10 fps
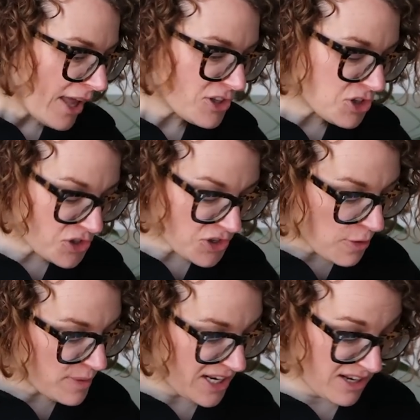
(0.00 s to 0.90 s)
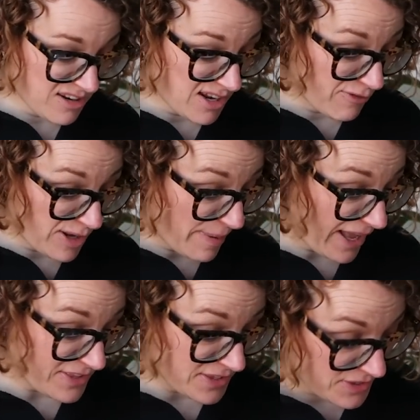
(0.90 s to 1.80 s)
And there's just so many lovely
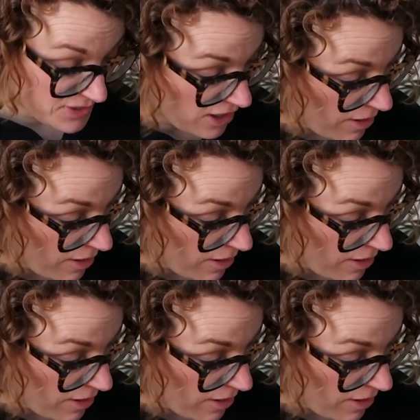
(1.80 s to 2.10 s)
patterns.